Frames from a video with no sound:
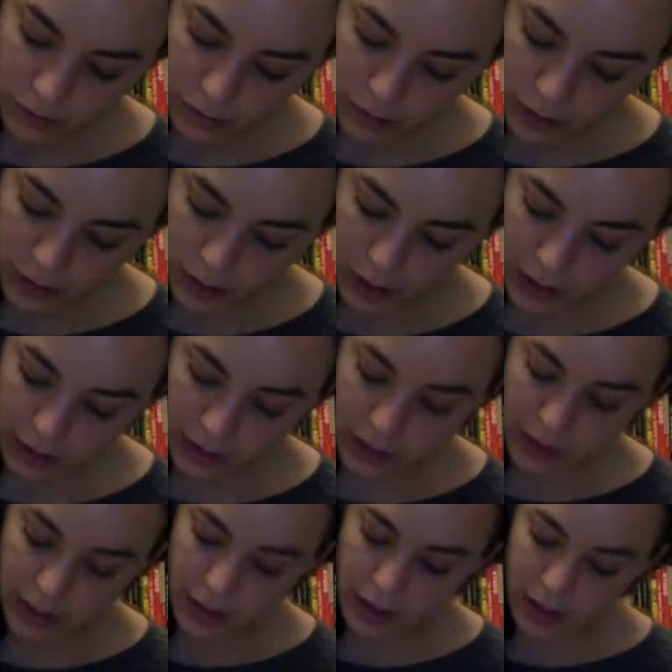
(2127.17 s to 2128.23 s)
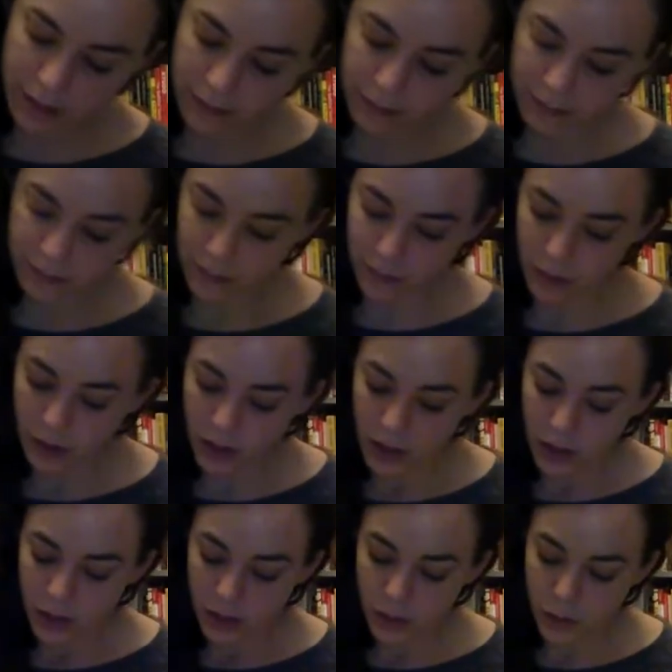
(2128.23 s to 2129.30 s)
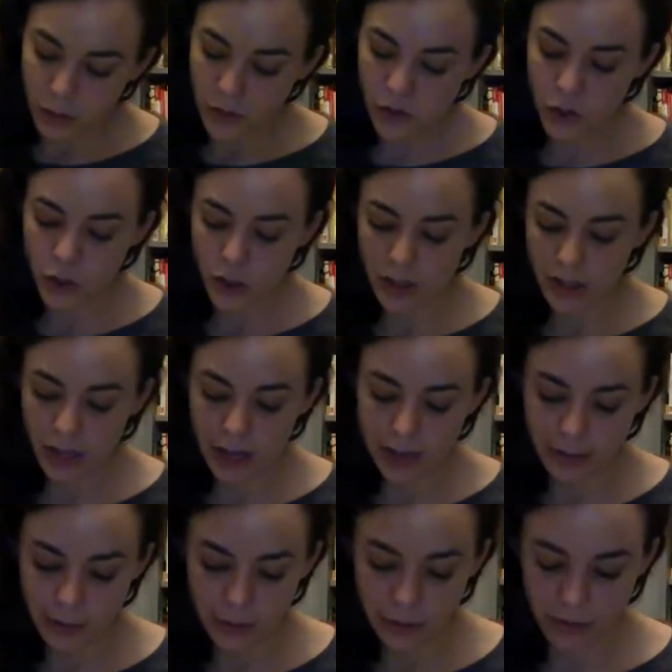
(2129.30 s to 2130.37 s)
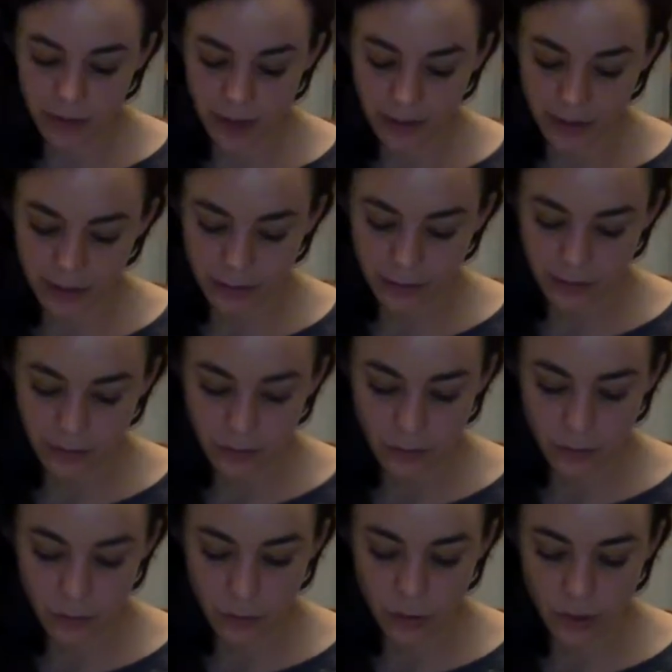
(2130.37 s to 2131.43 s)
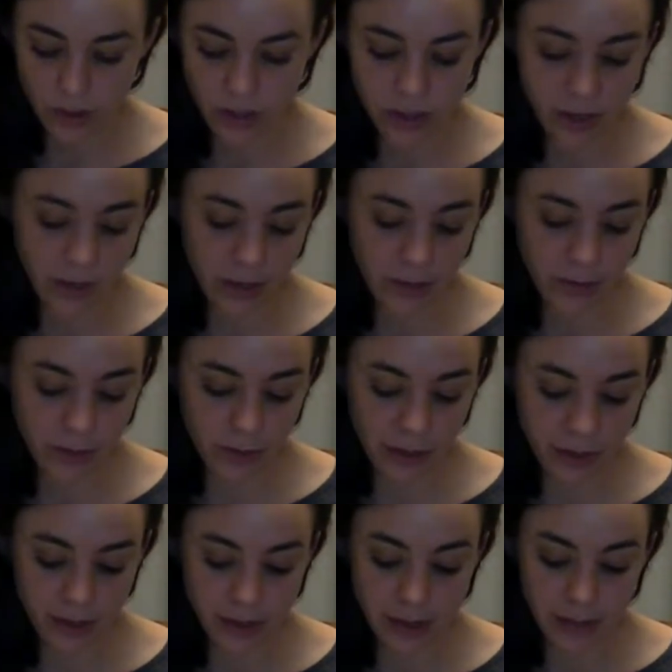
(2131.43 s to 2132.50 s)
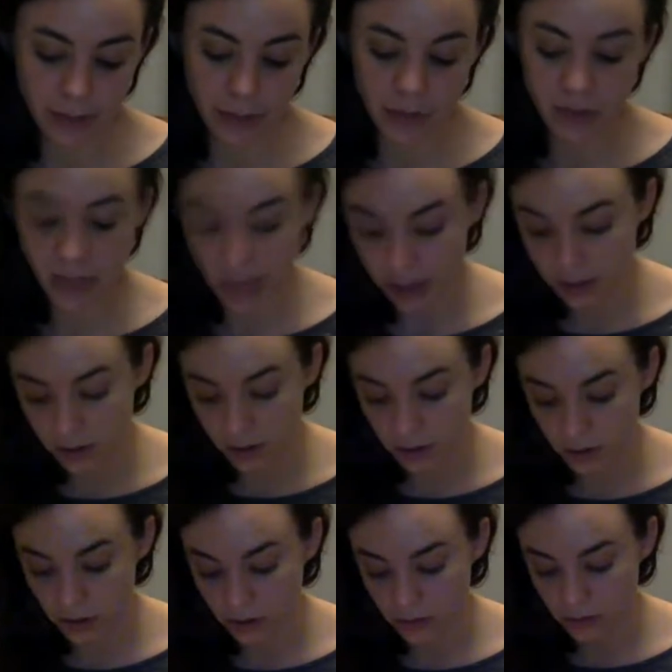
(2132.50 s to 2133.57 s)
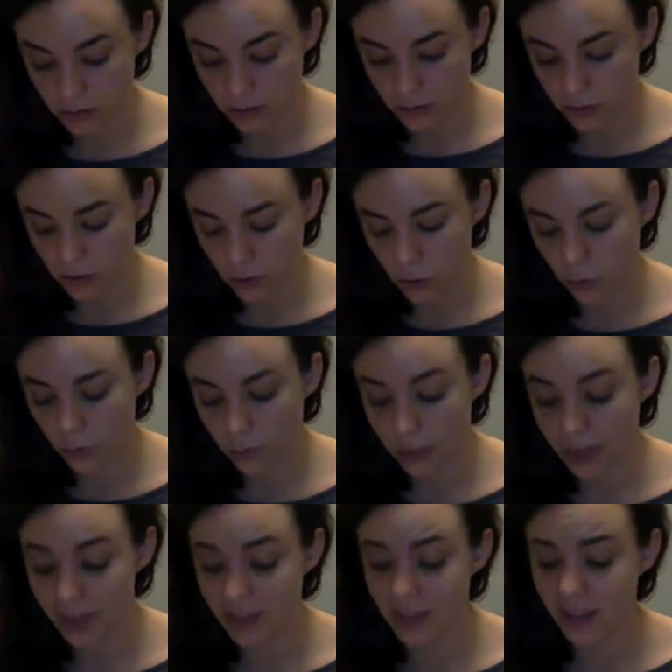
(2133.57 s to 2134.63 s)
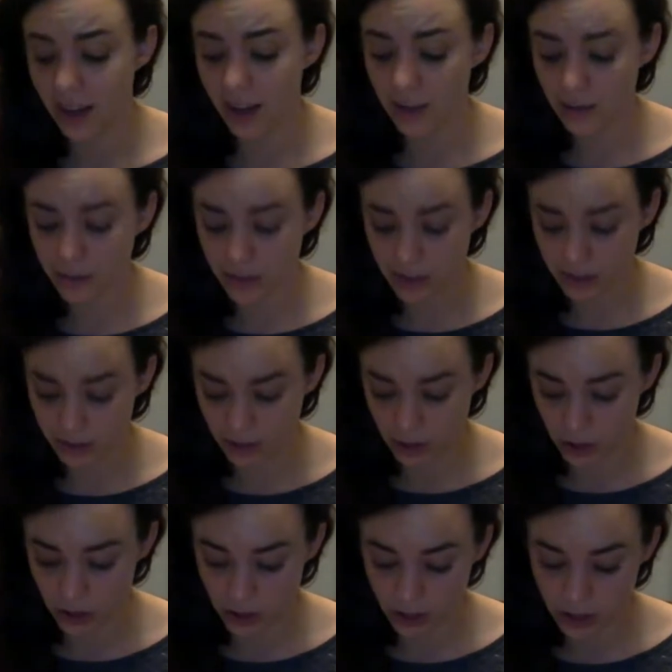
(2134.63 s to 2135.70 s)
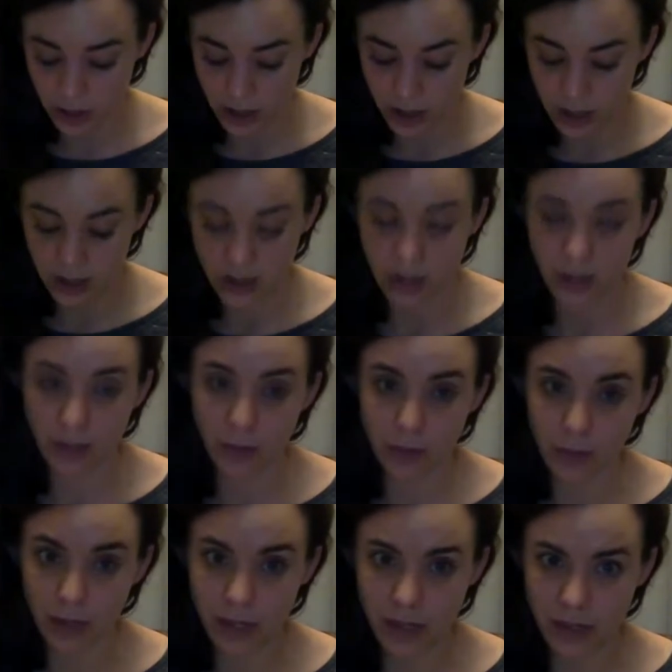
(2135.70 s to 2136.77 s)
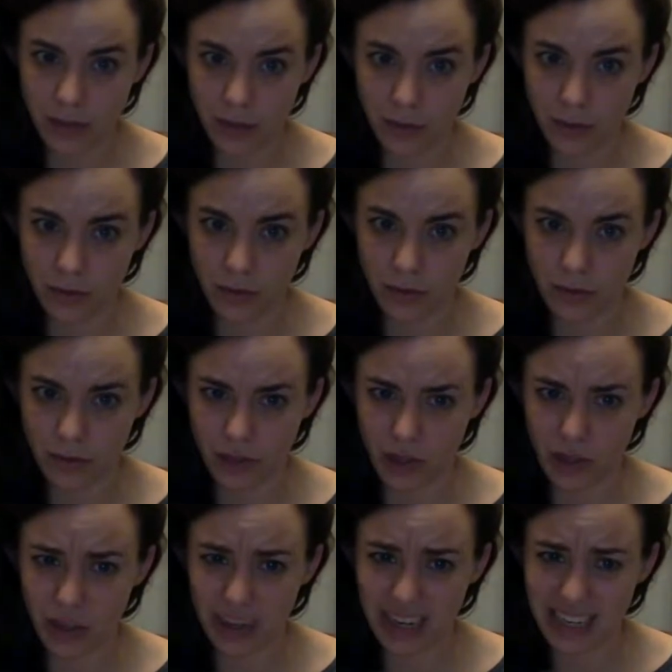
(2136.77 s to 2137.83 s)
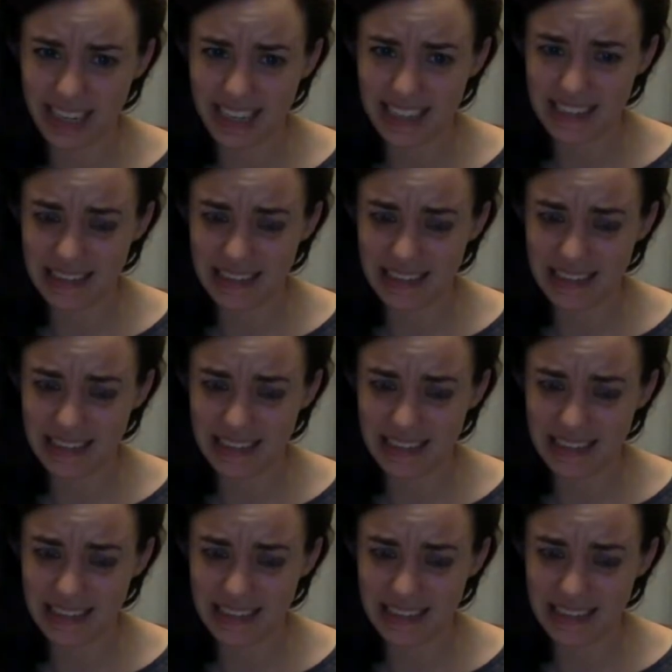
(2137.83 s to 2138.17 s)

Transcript: I'll highlight that. Suppose you just lied to a friend, or studied for an exam that was canceled, or made a tough decision that you might soon regret.